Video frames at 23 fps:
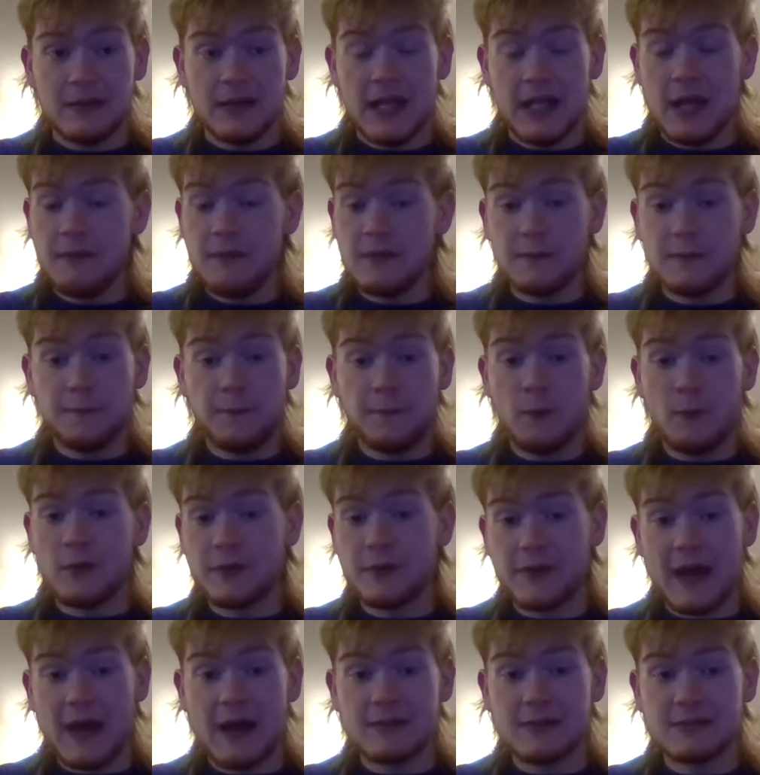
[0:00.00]
Even
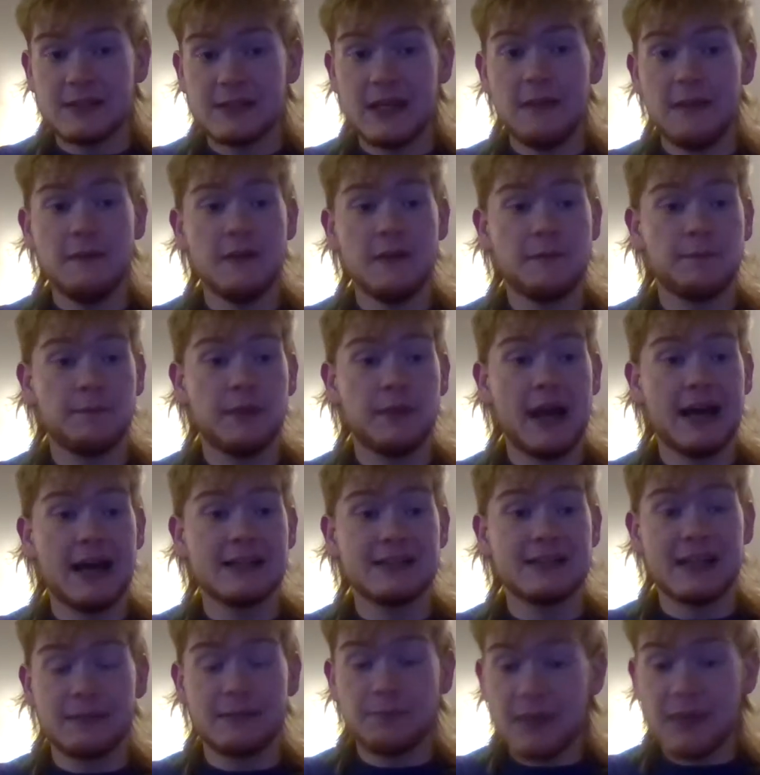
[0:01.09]
$4,000, even if
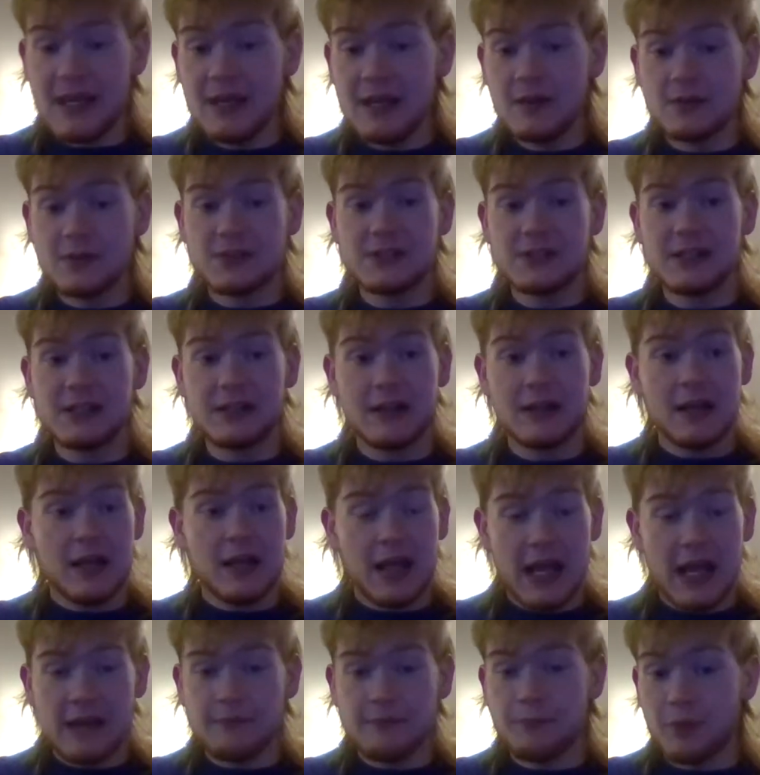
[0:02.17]
guys like Peterson
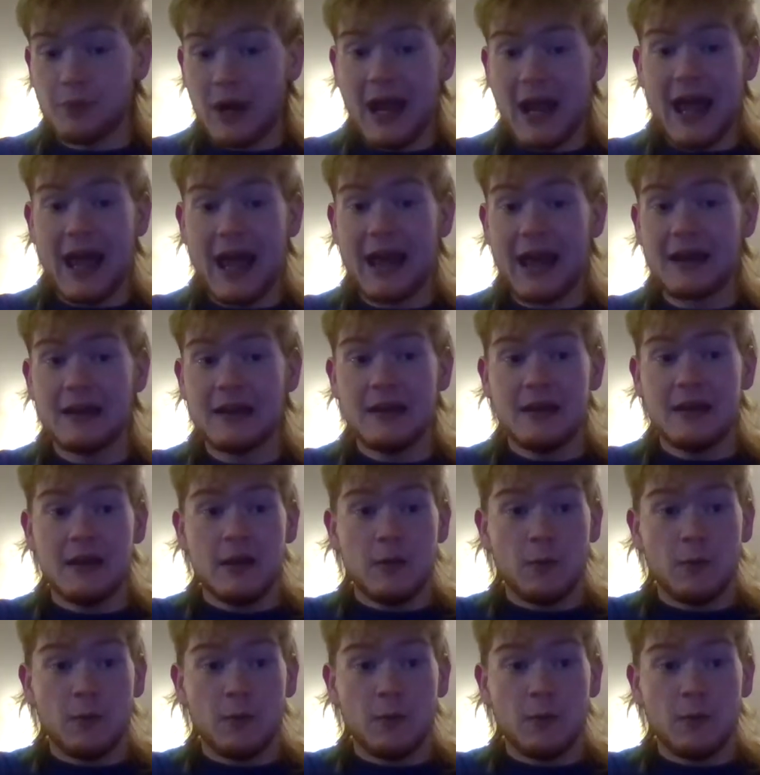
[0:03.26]
and Brad